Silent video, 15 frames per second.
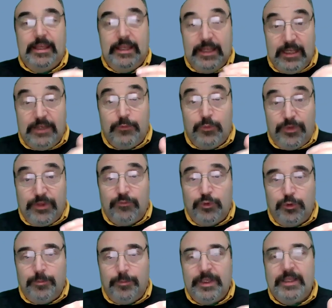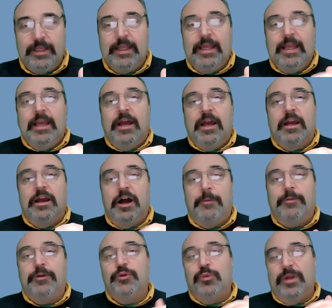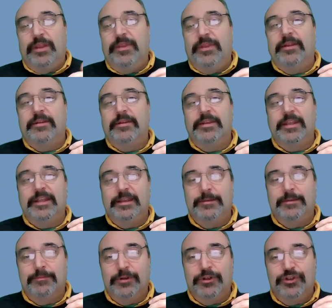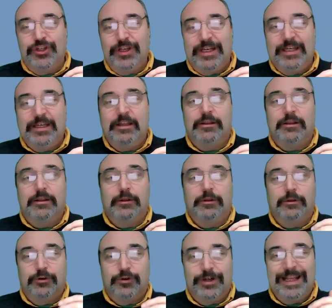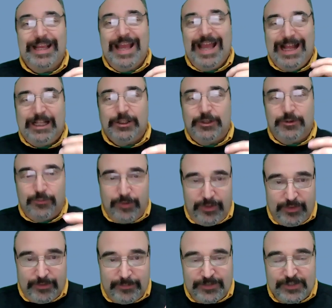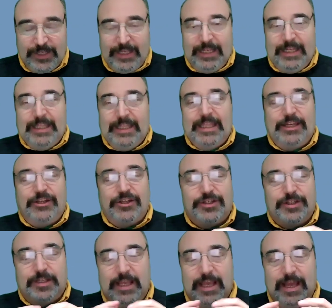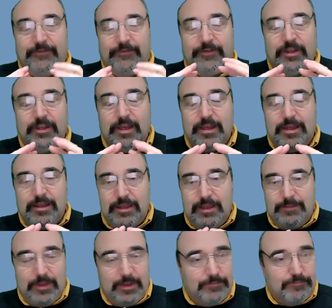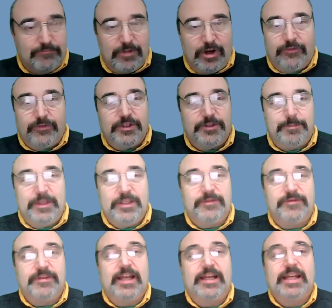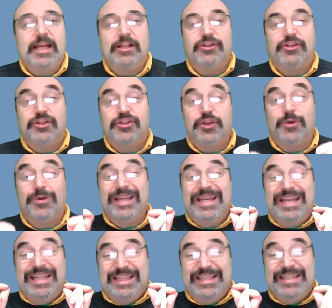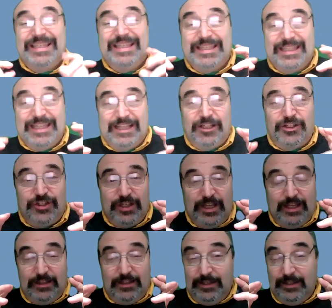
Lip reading: within Ruby, coupled with the machine learning algorithms, they just have marvelous piece of technology. So this is Intellichat